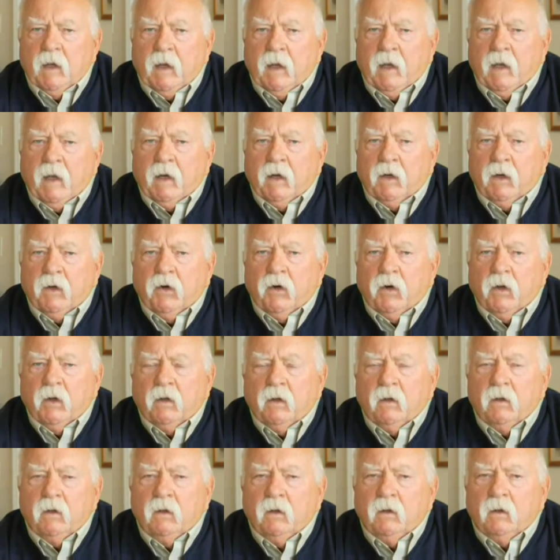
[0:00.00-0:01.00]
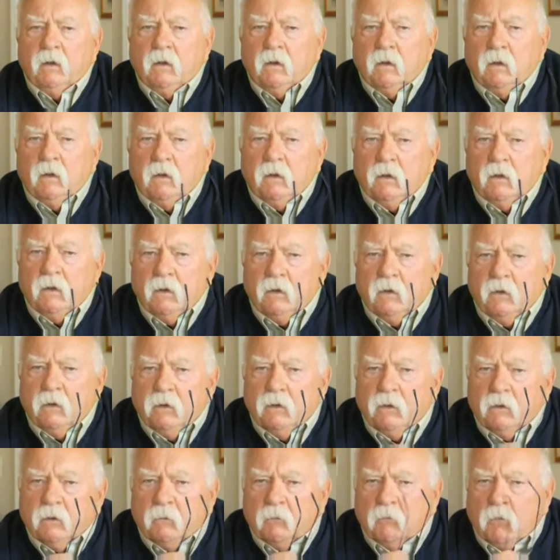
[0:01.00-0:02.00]
and
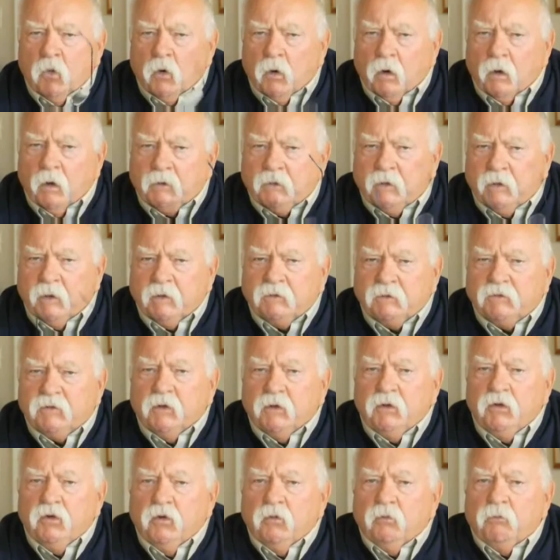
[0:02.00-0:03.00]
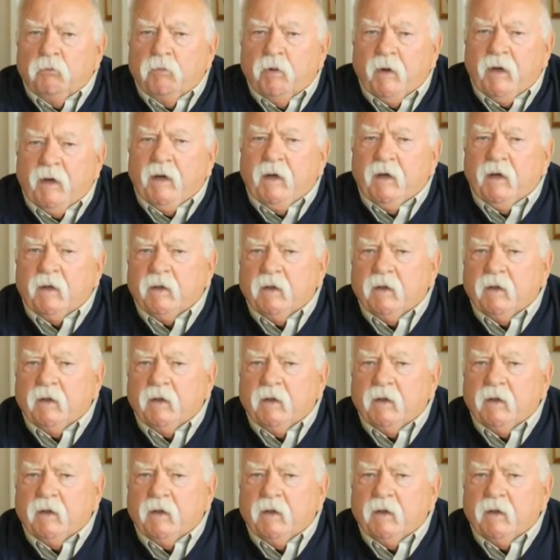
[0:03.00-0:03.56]
the more attention you pay